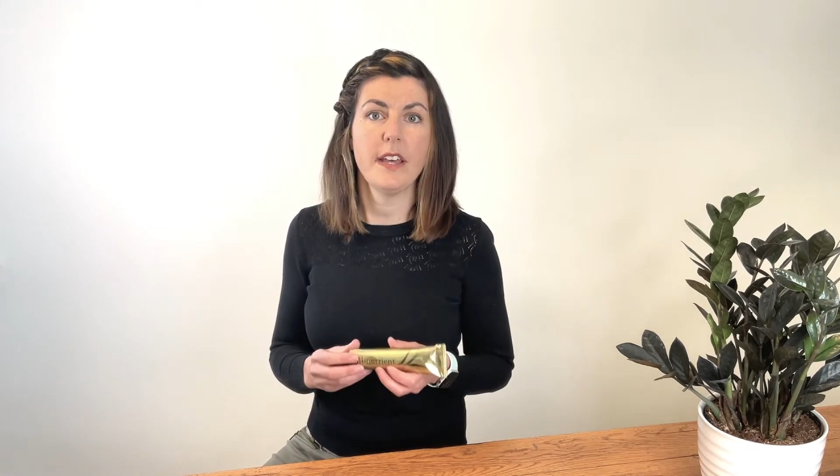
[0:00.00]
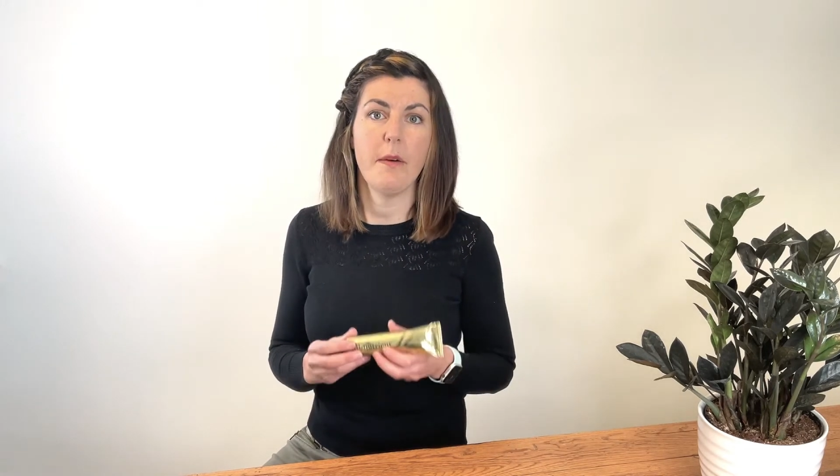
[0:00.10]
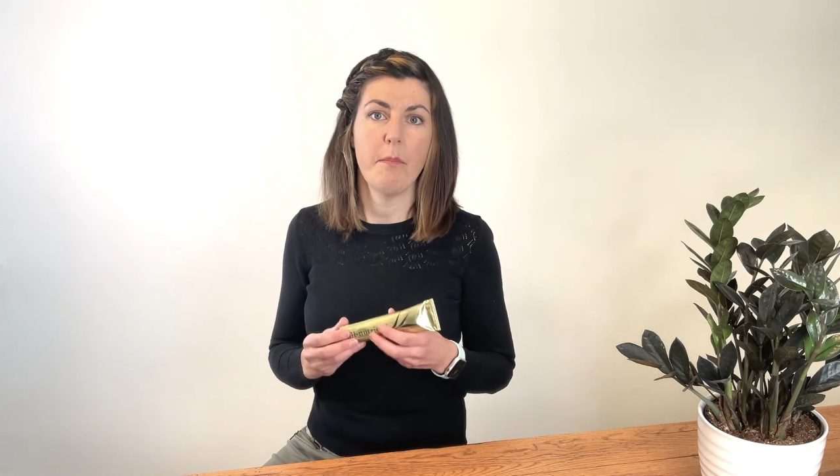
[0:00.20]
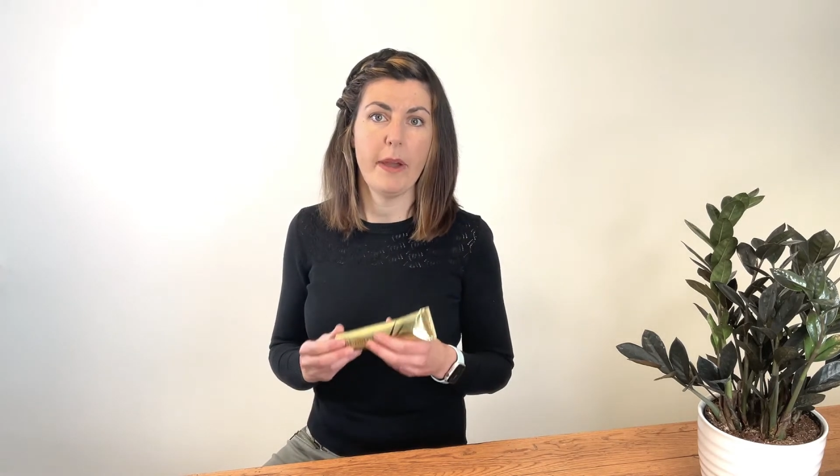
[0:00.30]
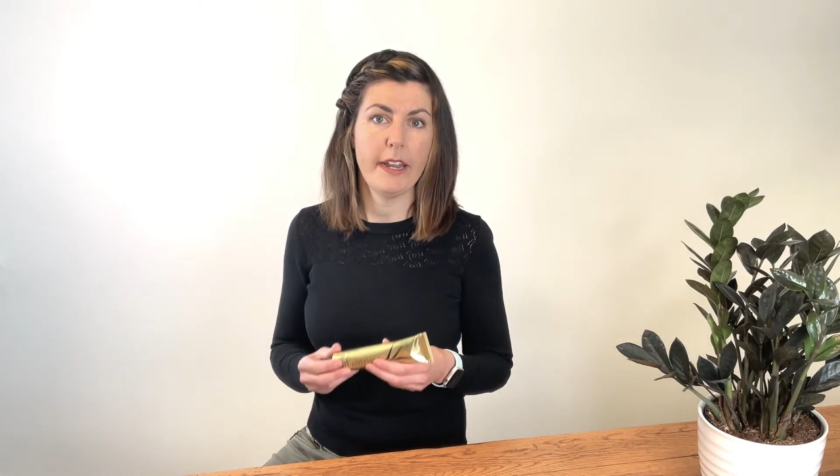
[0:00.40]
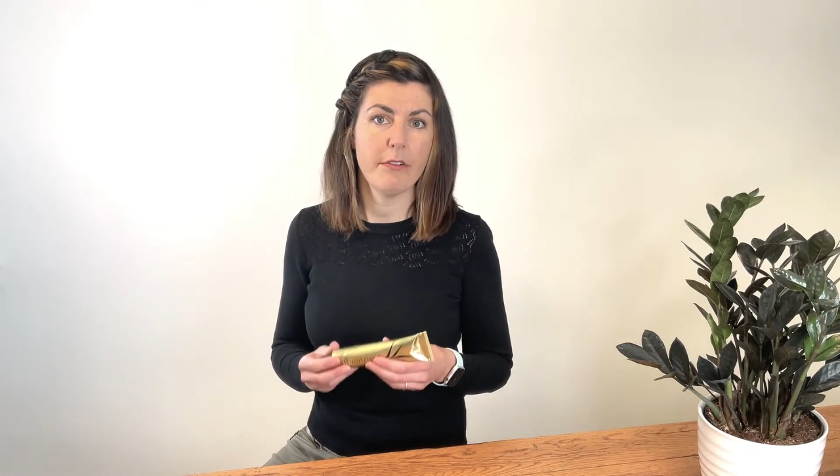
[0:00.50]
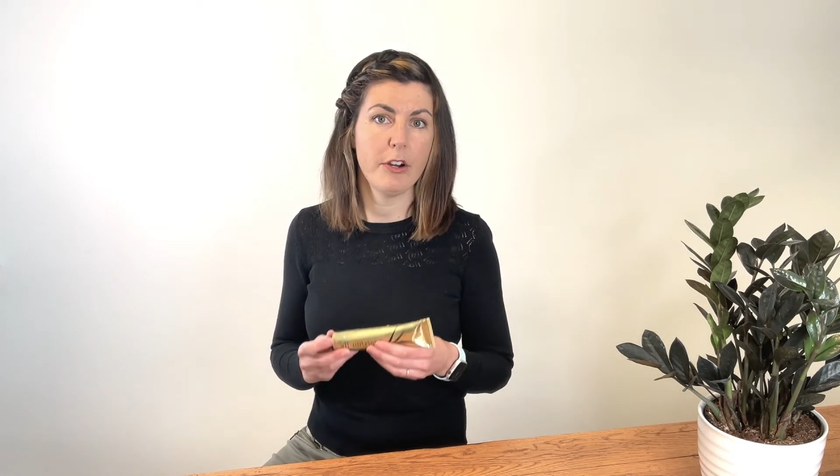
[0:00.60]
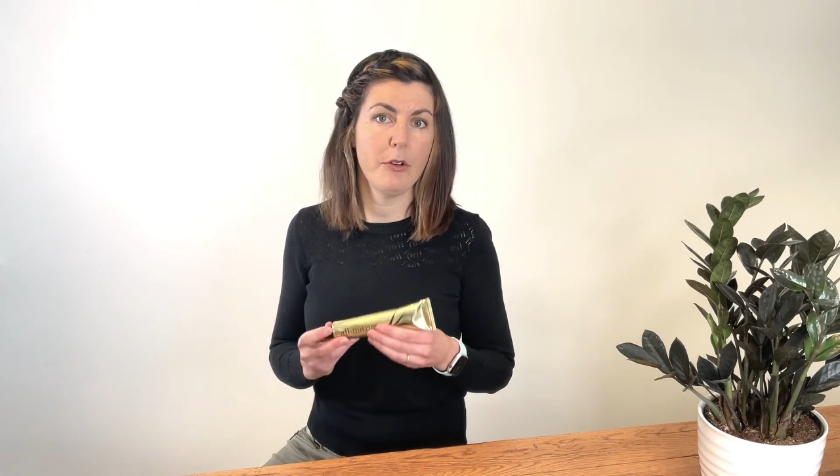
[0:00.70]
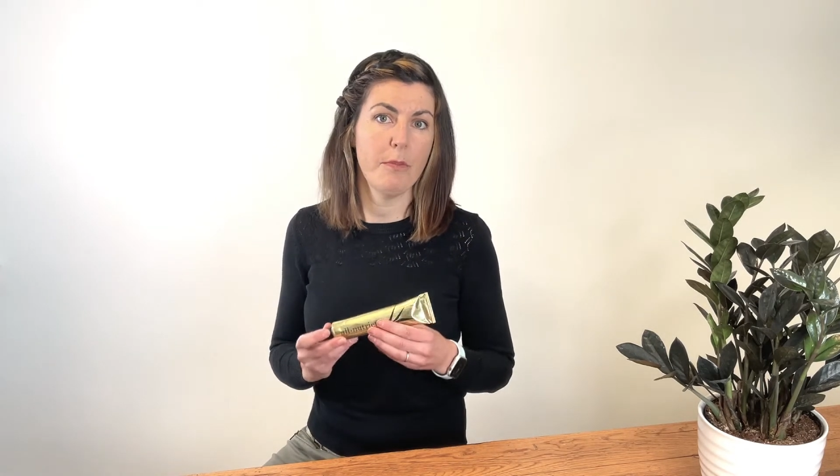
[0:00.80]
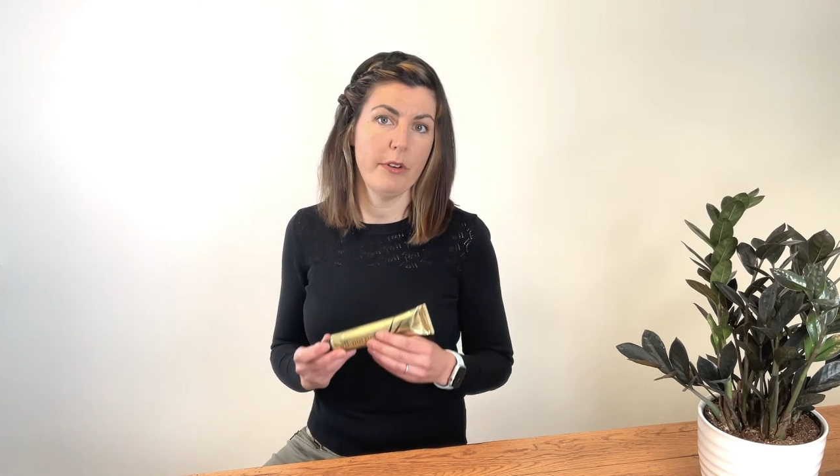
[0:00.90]

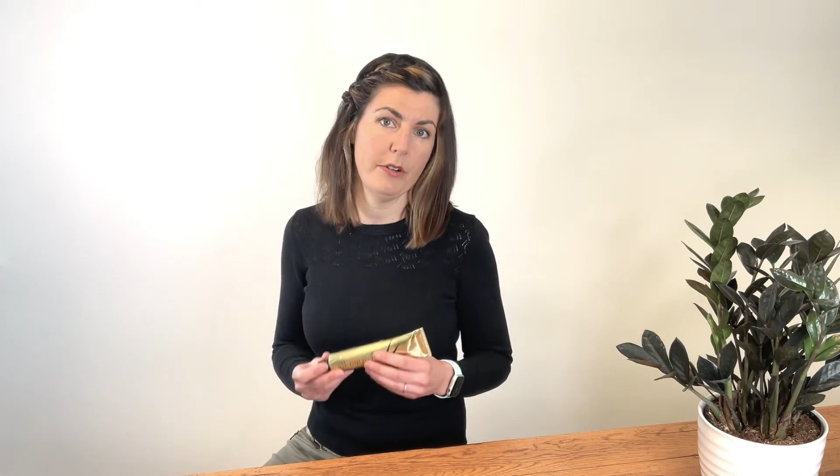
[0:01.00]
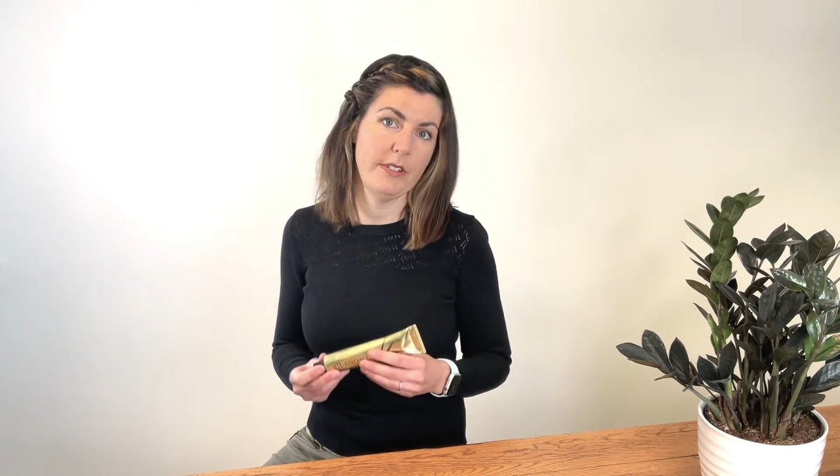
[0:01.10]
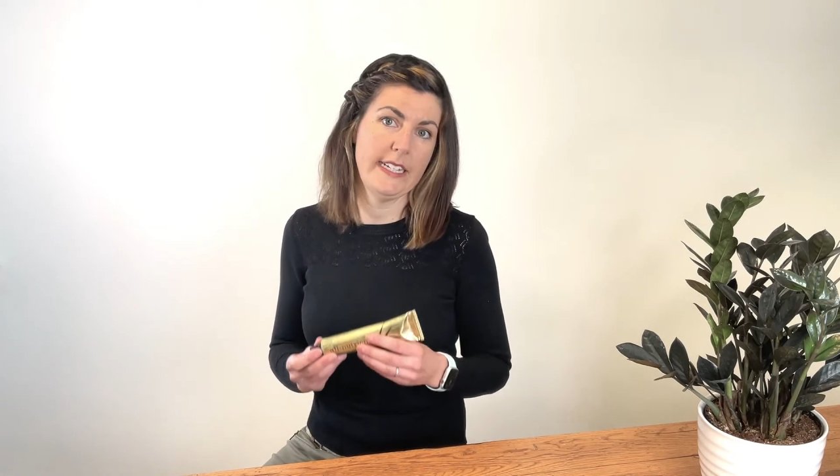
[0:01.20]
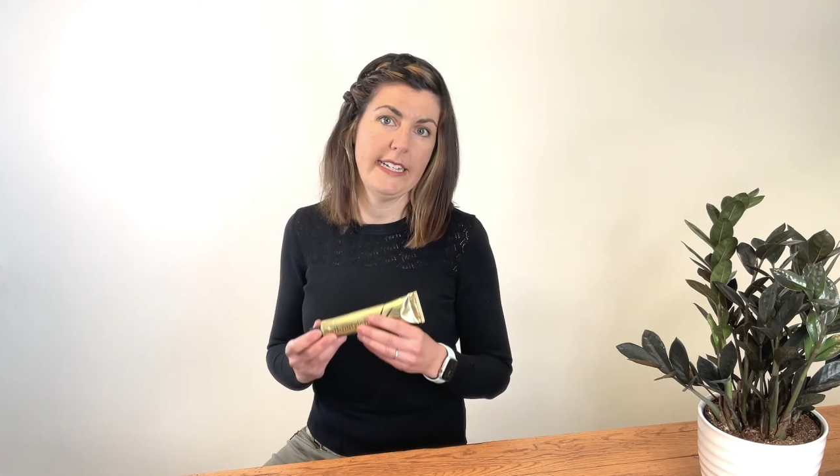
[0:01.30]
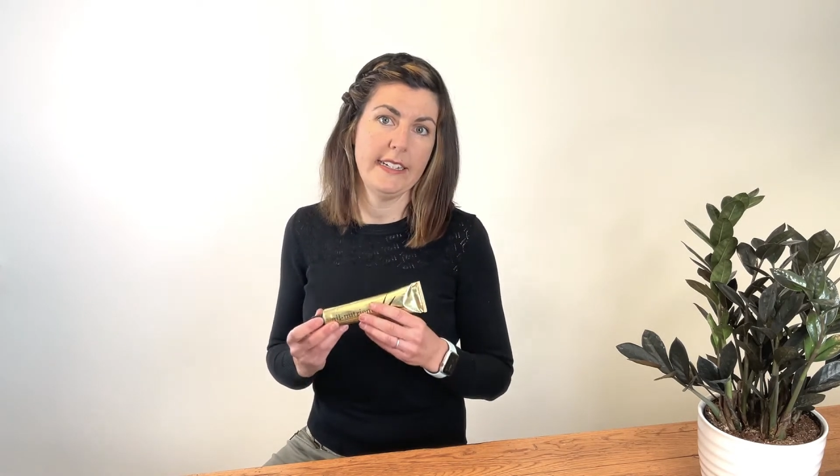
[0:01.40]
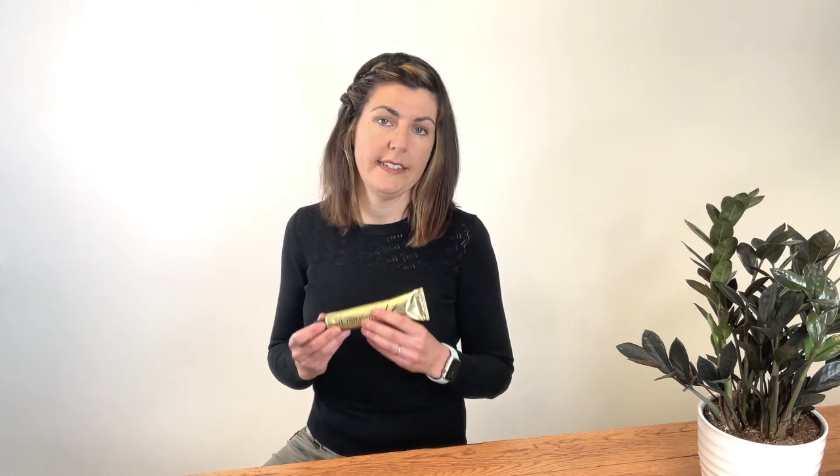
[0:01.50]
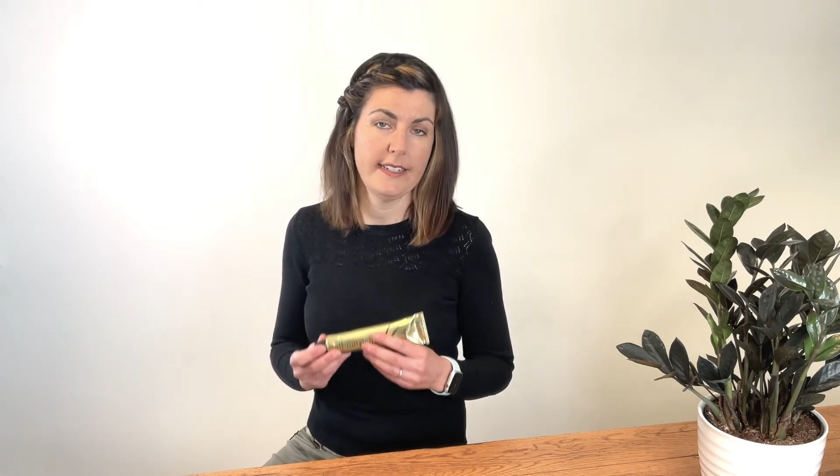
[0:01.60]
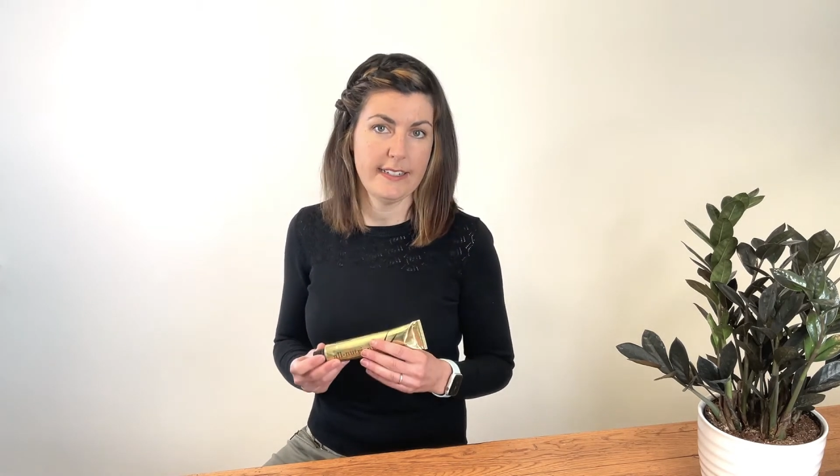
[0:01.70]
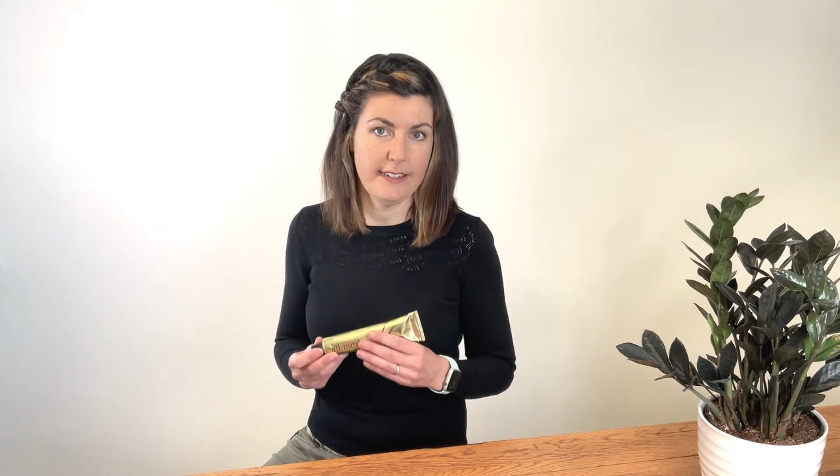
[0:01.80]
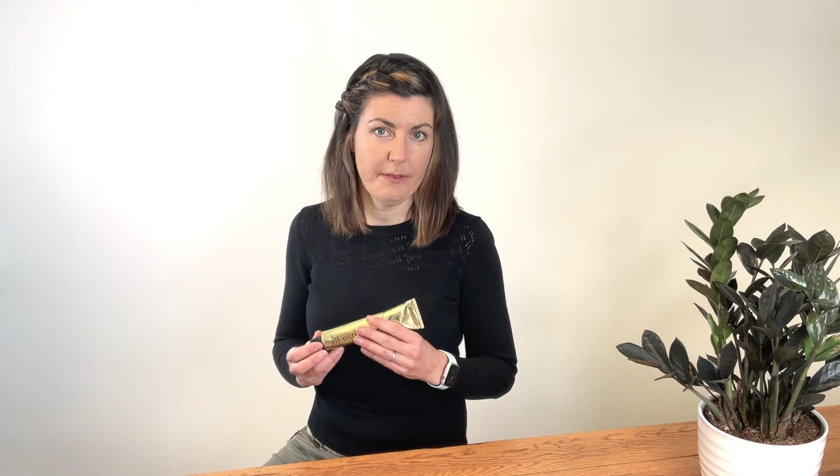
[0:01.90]
micro-protein
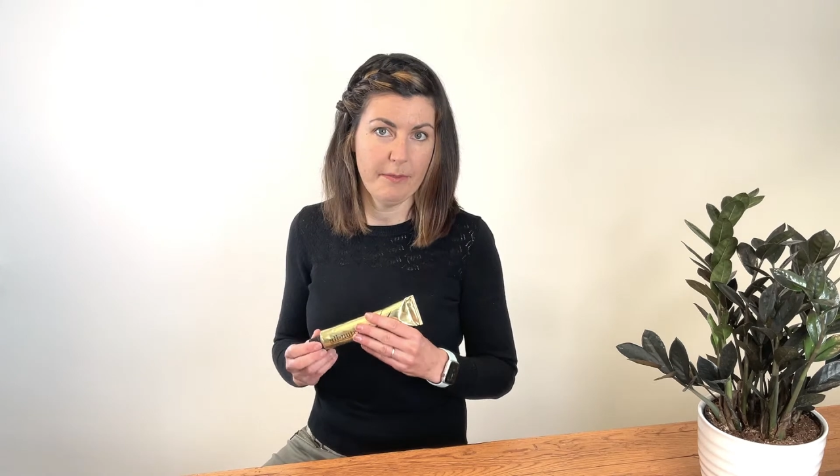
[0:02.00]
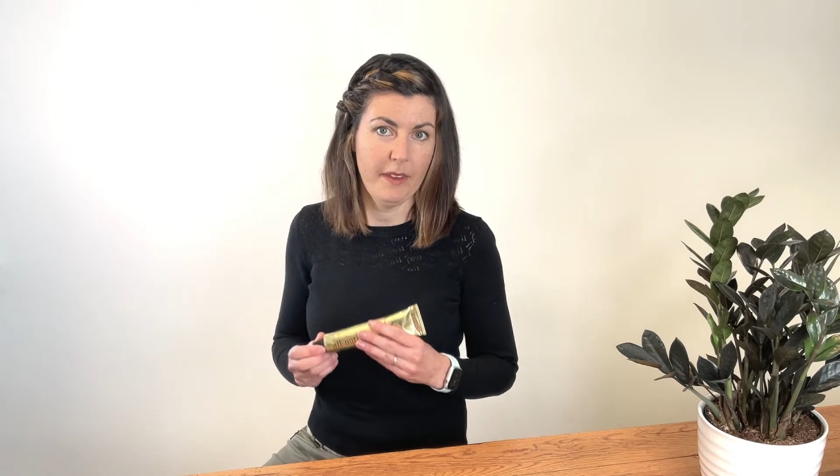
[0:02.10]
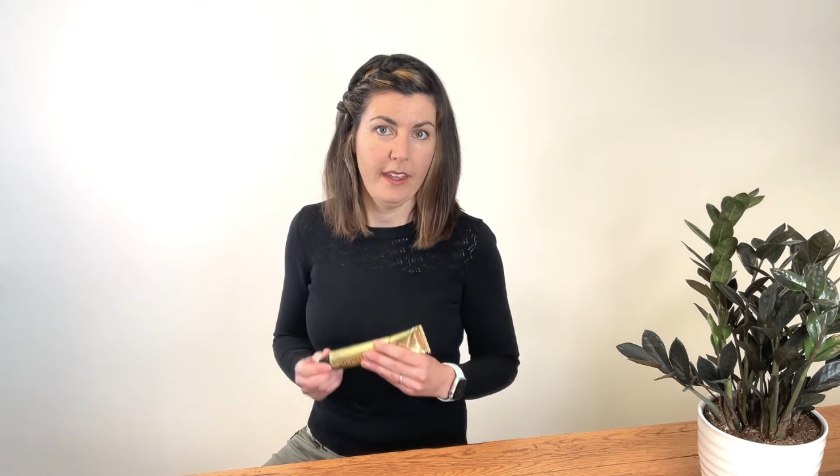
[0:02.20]
system.